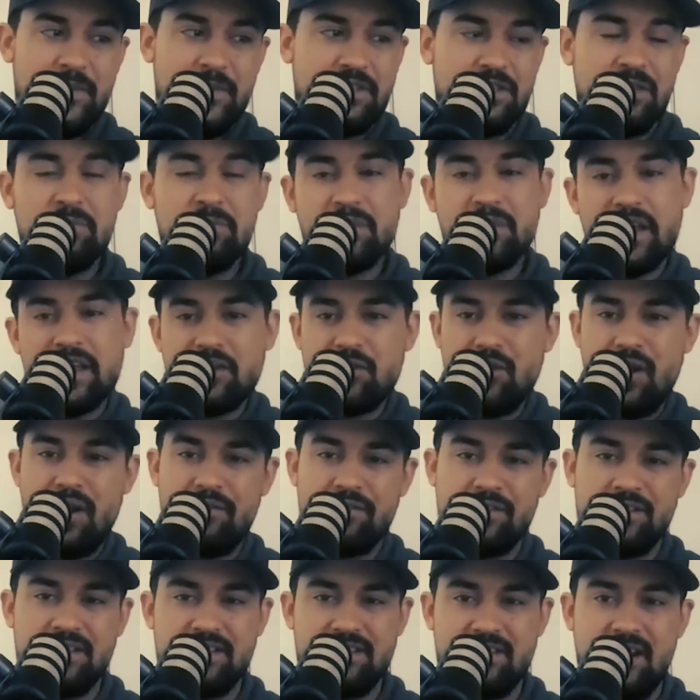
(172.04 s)
some light
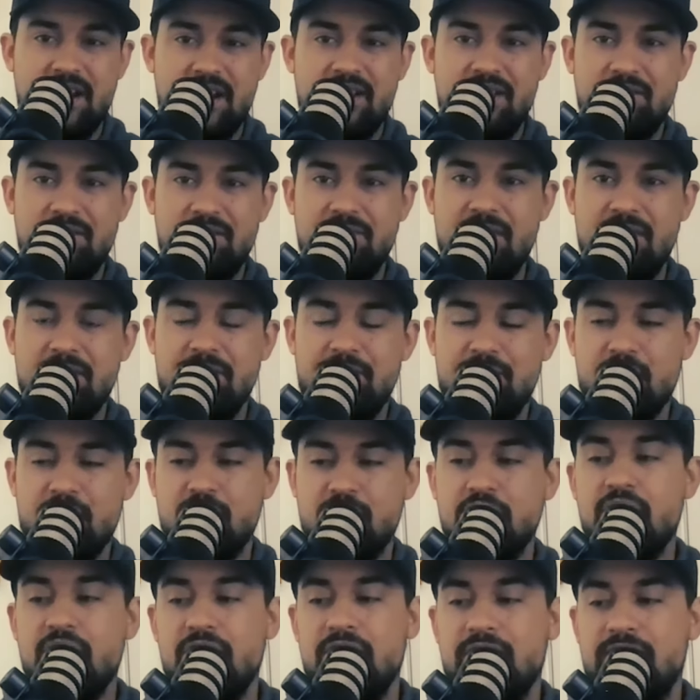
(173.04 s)
graphic design if you're
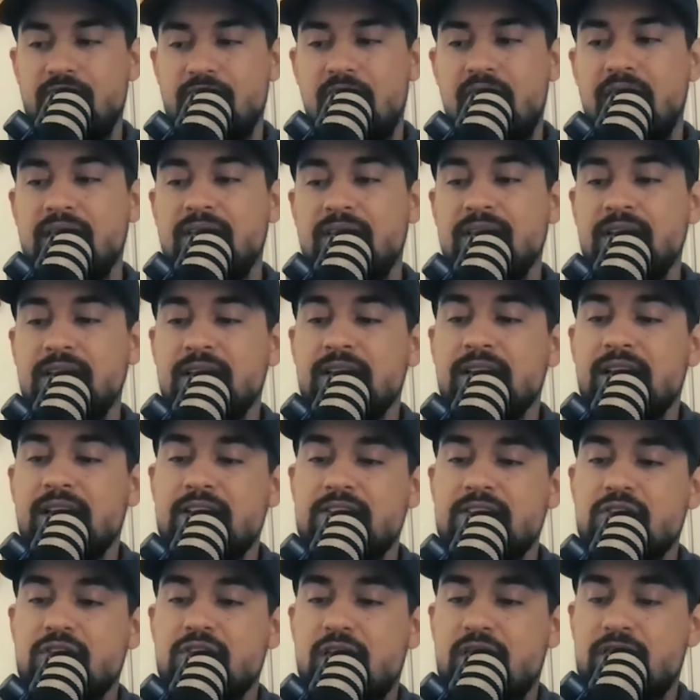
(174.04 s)
good at that.
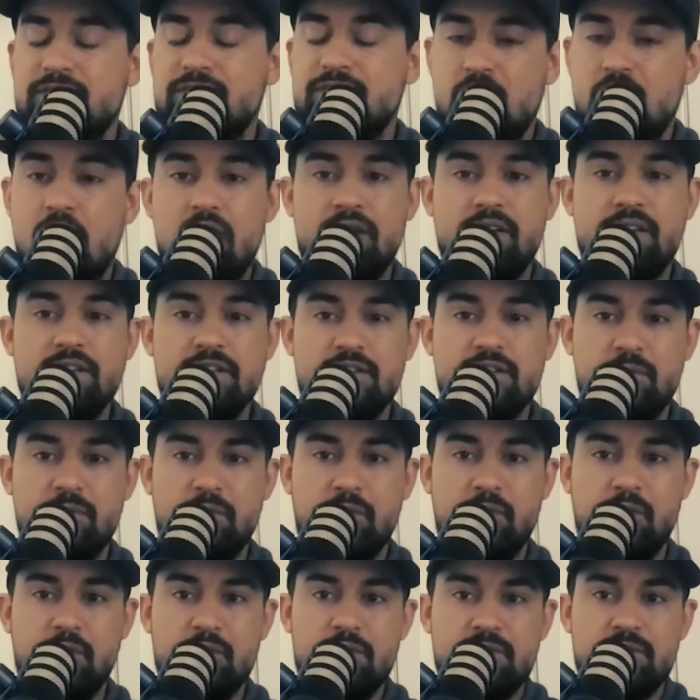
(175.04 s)
It's a lot of talking to the
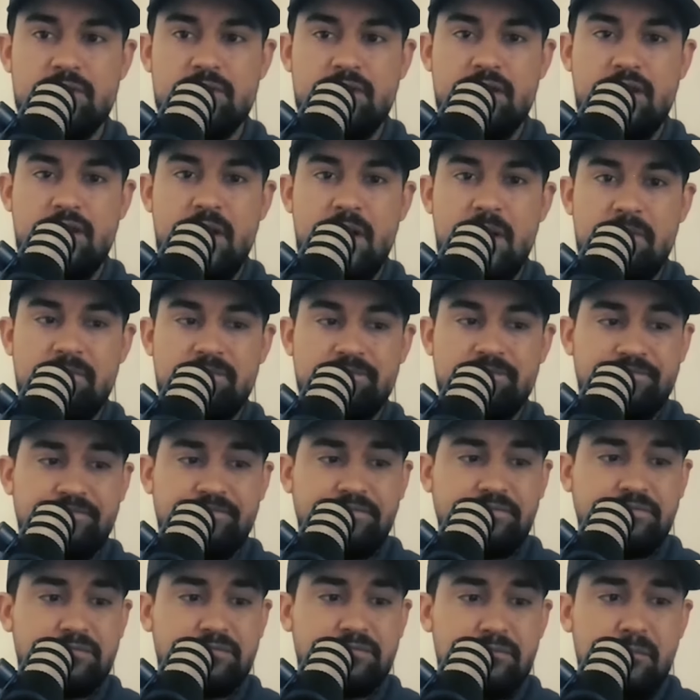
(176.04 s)
recruits.
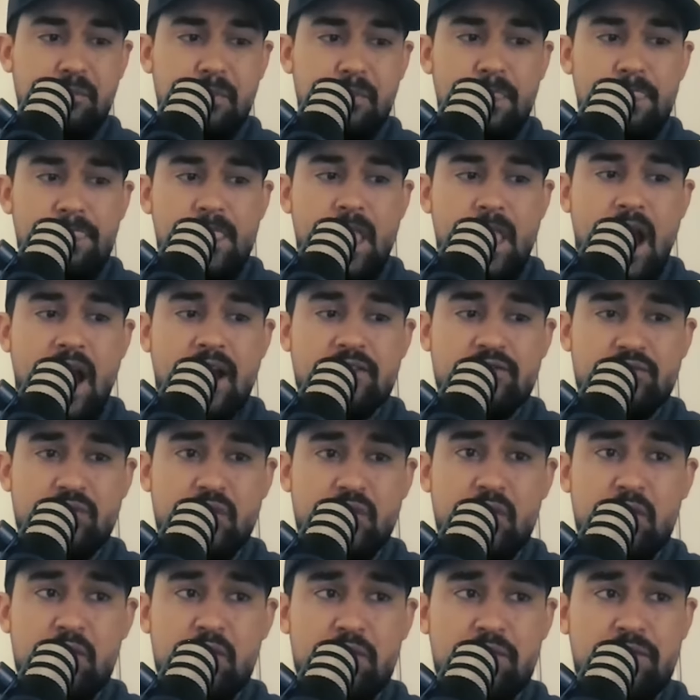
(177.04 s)
I
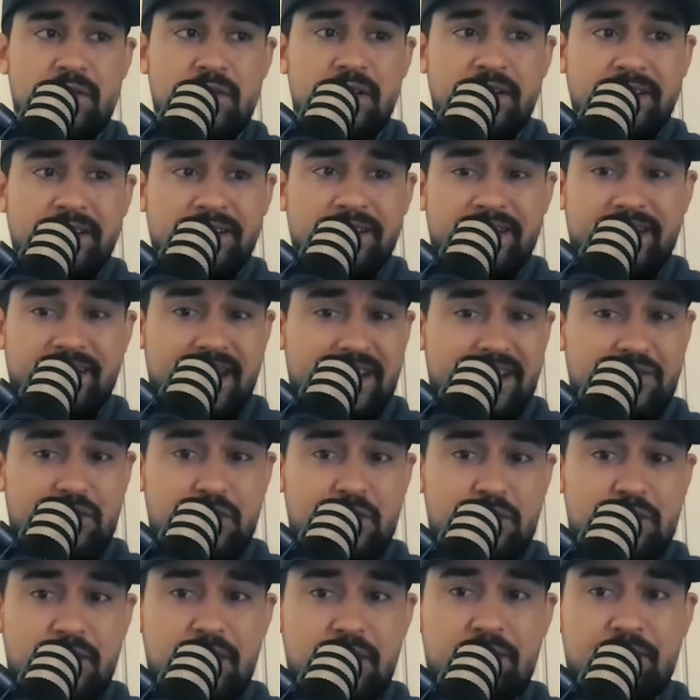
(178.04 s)
drove an
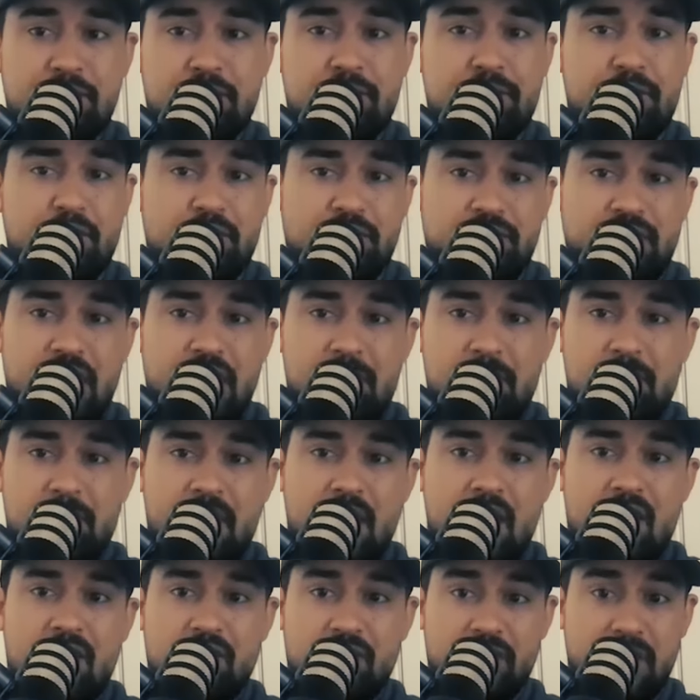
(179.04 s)
SUV for the first time in
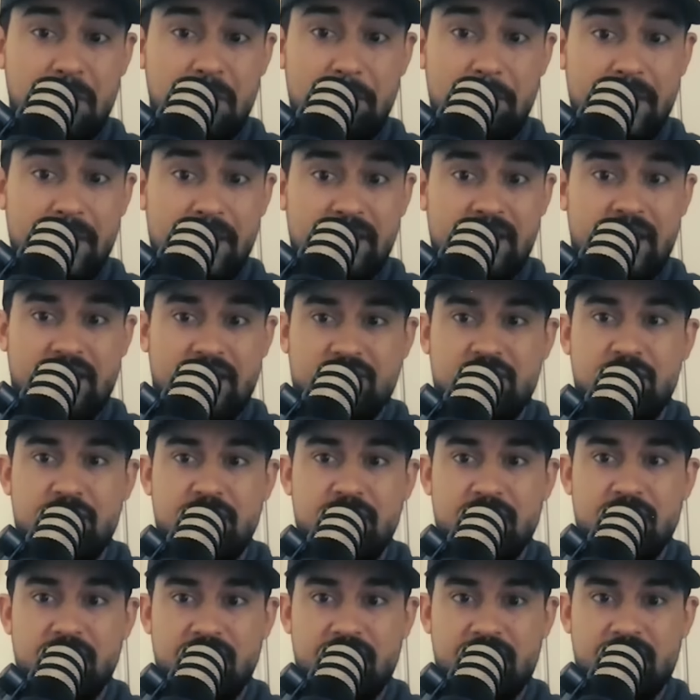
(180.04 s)
college, like a big
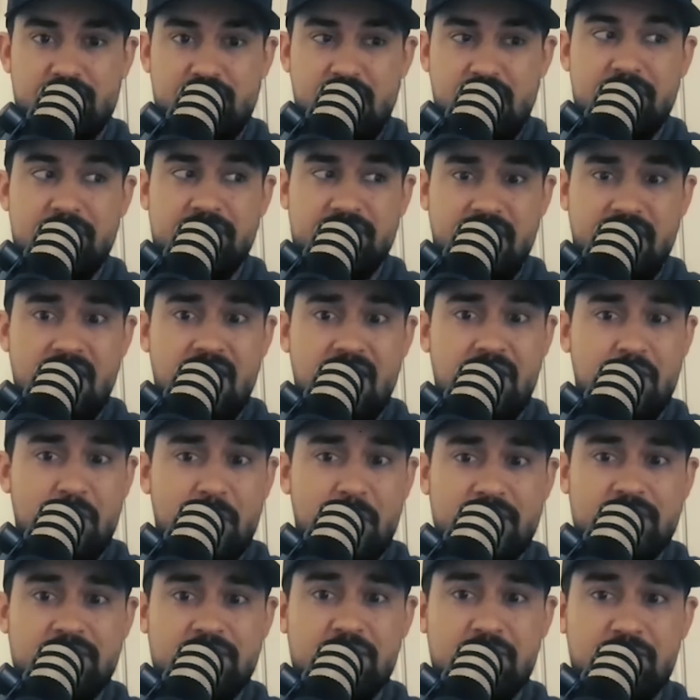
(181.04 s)
SUV, like a Chevy Tahoe
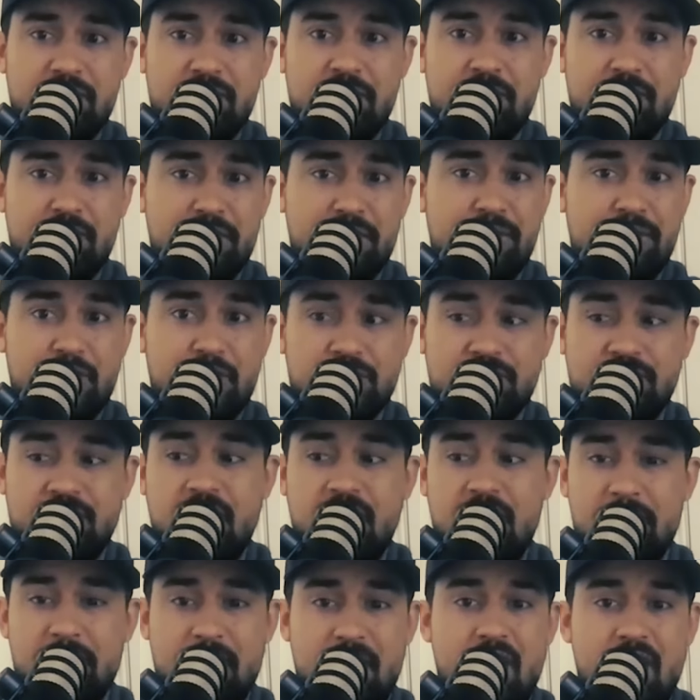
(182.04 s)
SUV for the first
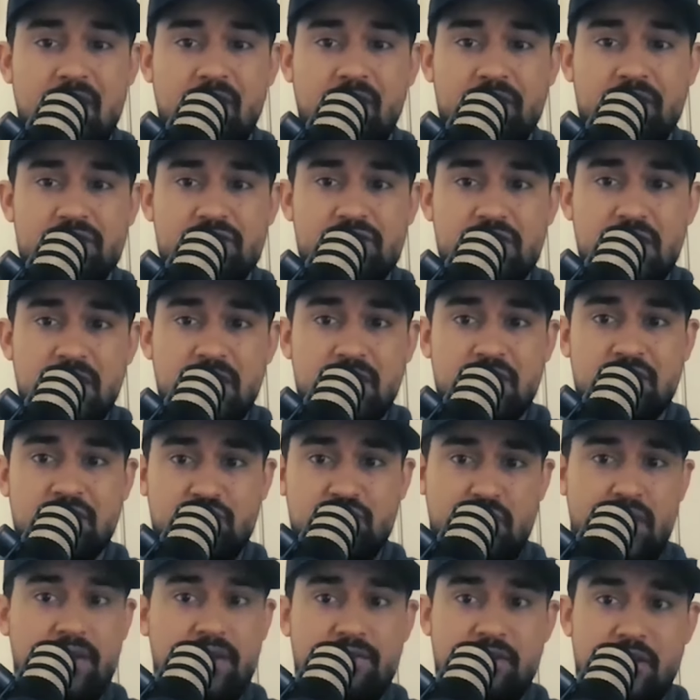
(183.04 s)
time in college,
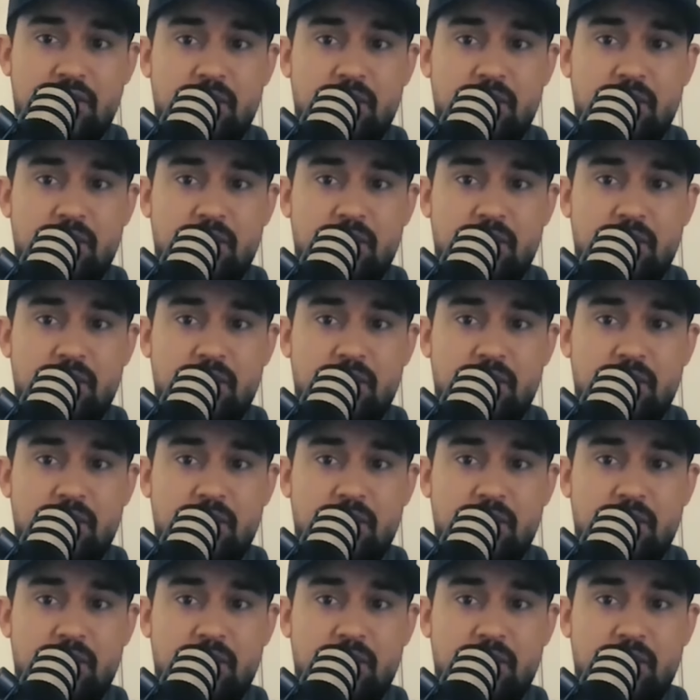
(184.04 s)
driving